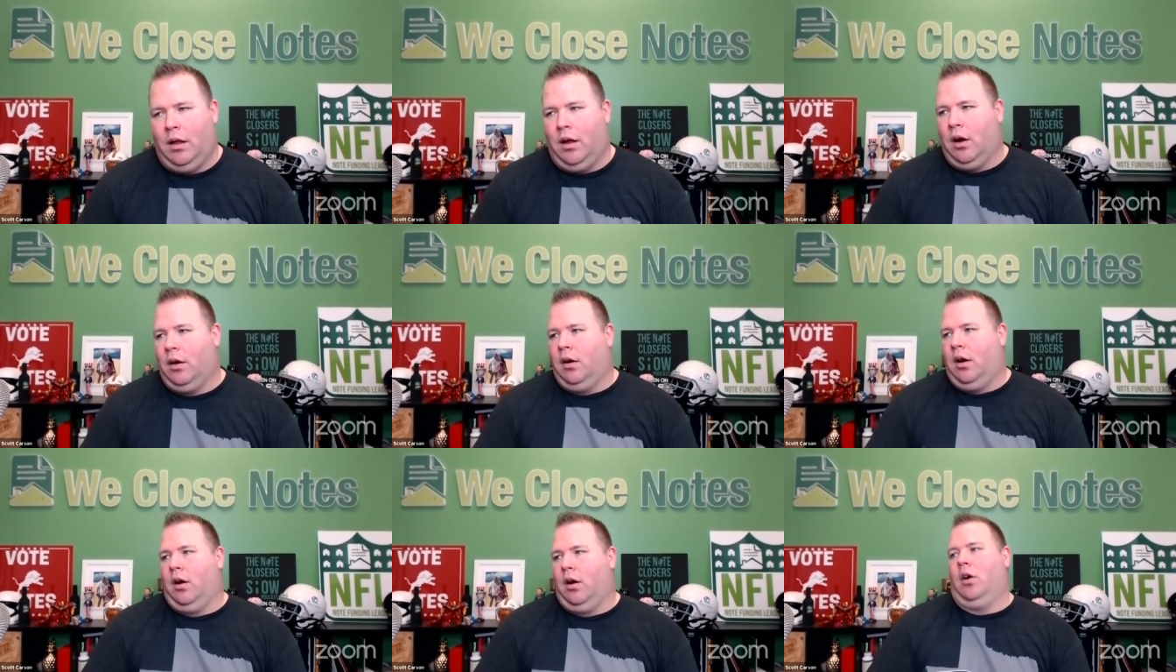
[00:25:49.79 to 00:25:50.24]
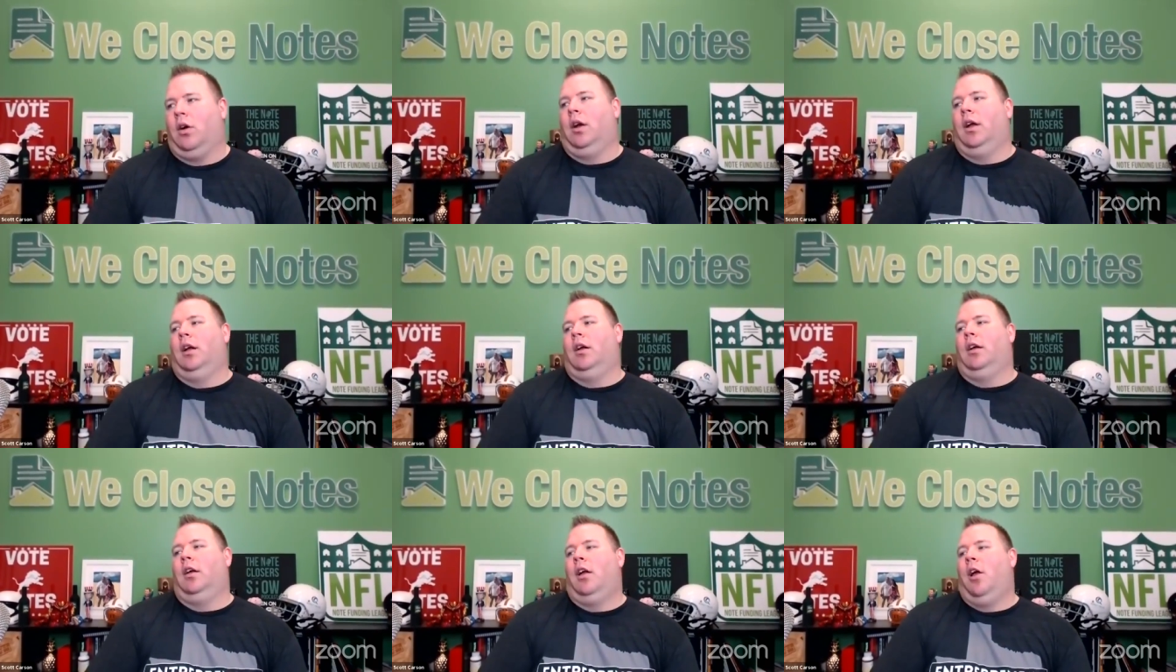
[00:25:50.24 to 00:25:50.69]
Our, our
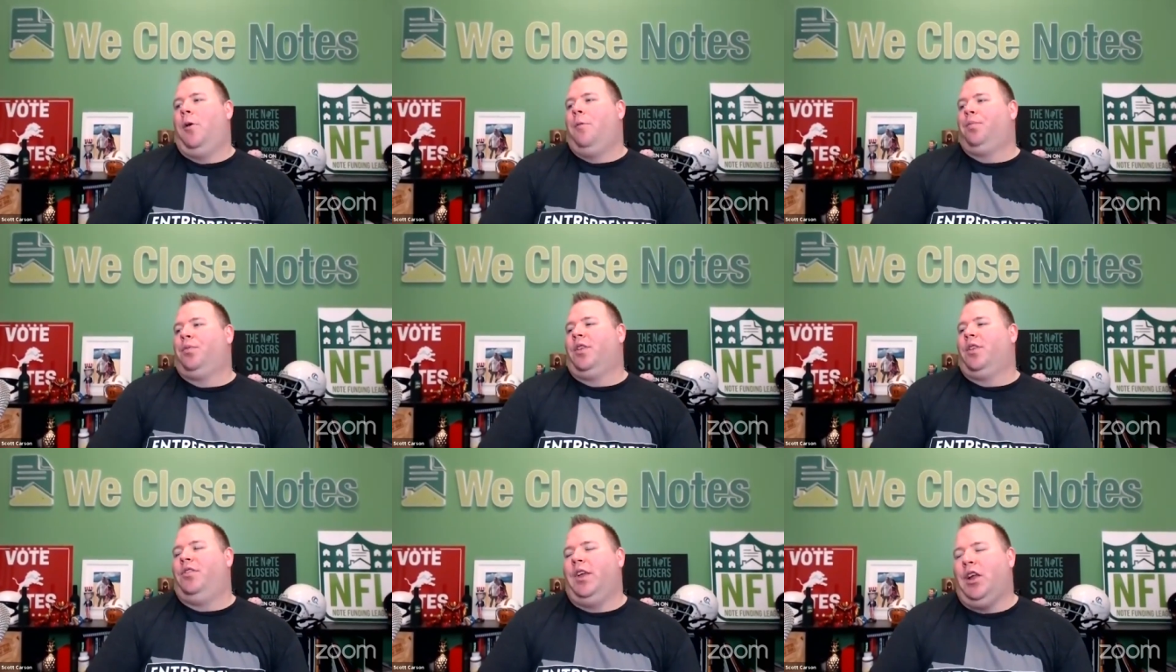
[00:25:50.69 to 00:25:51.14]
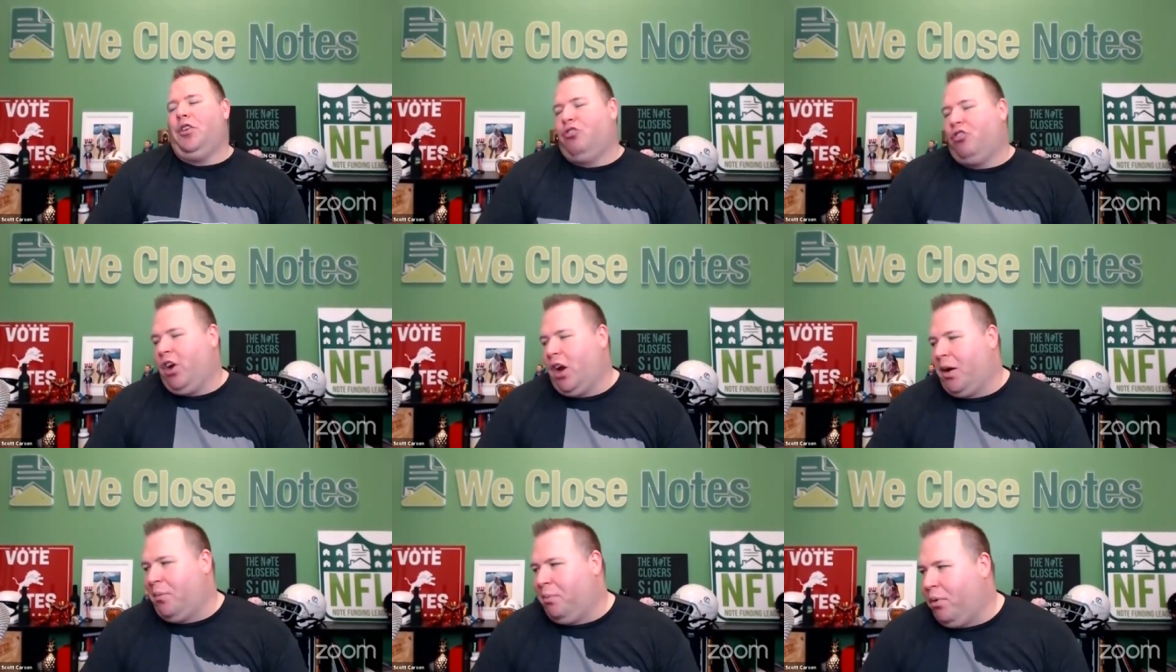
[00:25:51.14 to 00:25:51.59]
uh, seeing
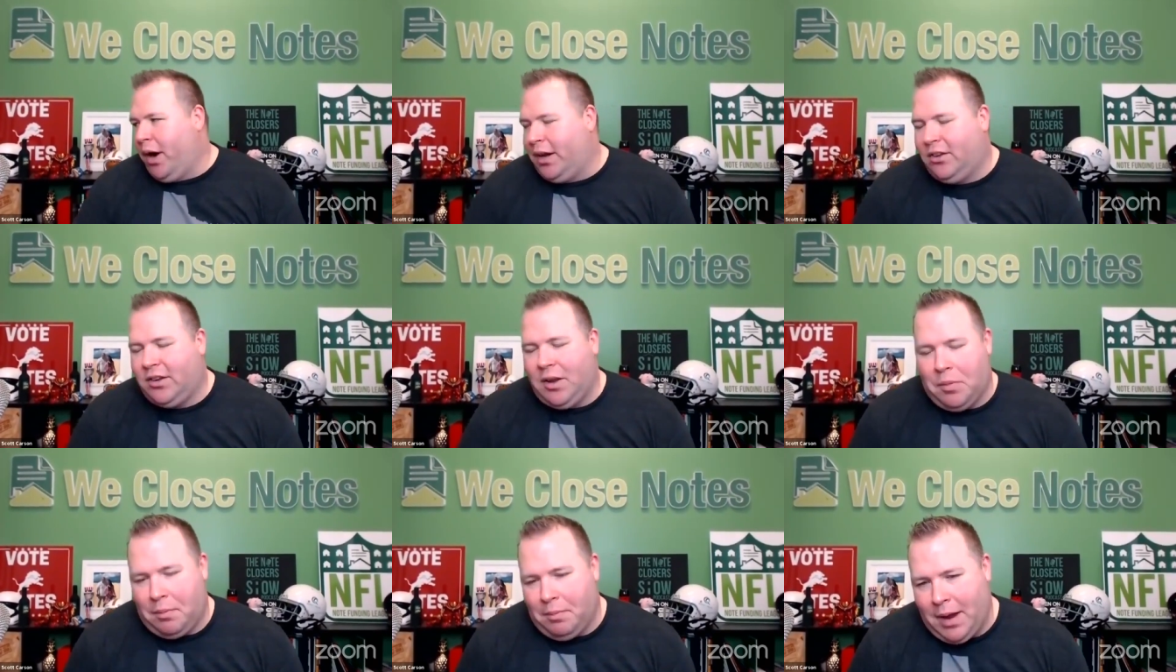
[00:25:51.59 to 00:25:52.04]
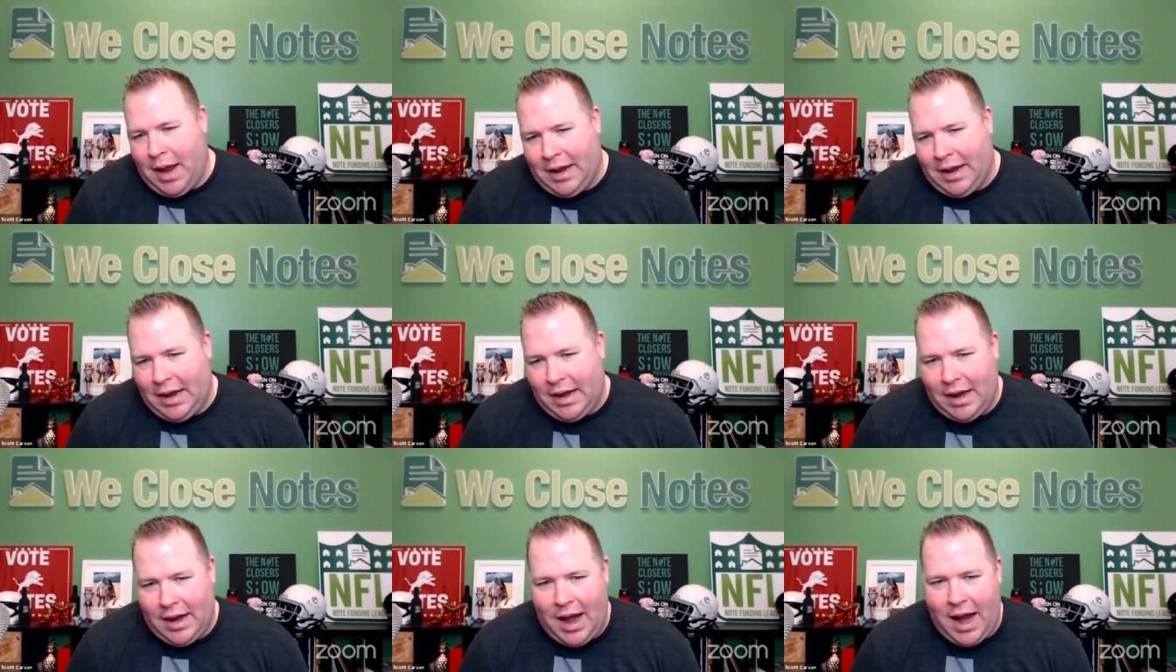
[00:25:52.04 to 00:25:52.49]
Jerry Briggs coming
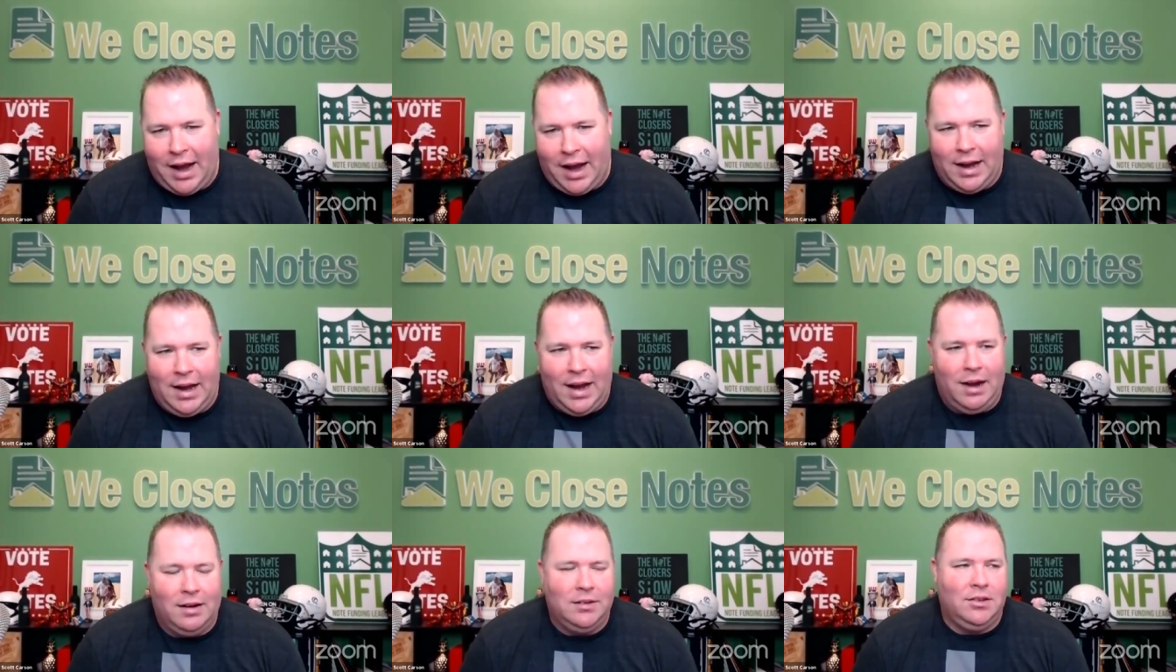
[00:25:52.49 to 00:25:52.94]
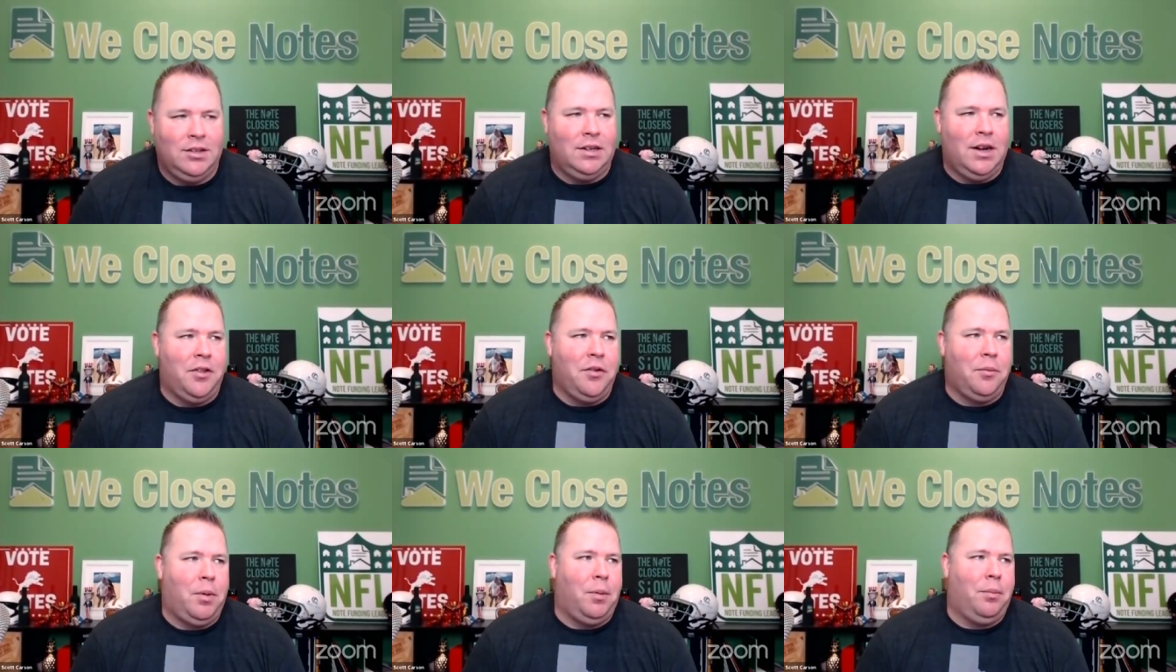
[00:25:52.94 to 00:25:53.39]
back in and hanging out, and seeing
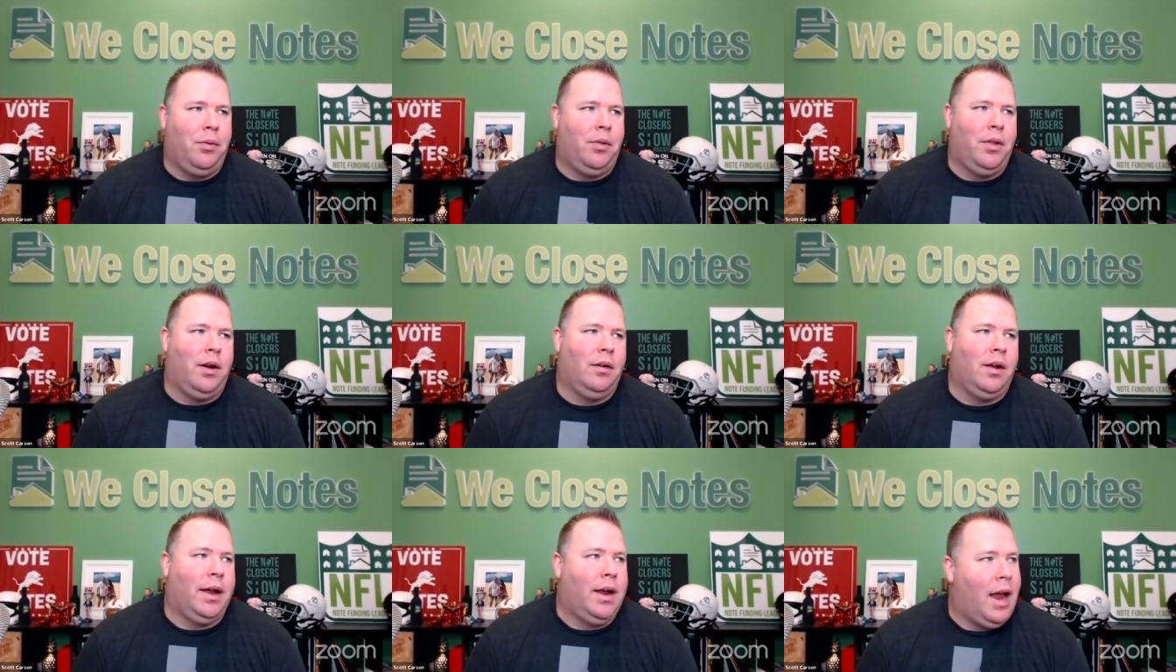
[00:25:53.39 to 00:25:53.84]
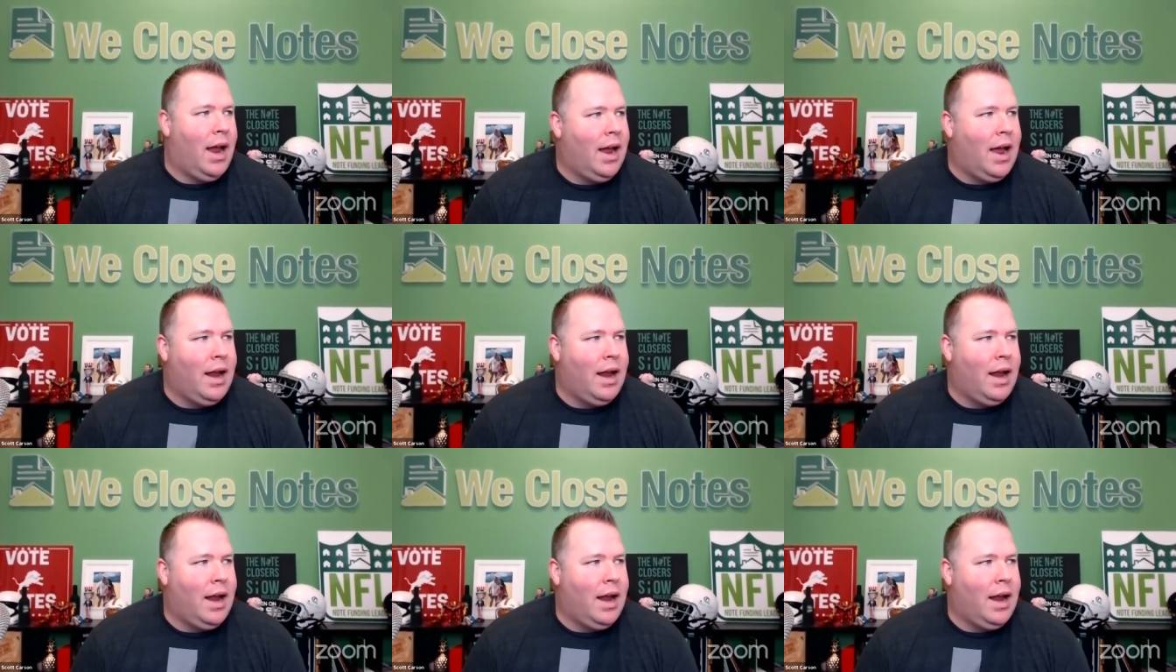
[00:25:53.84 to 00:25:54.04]
other people that are like, hey,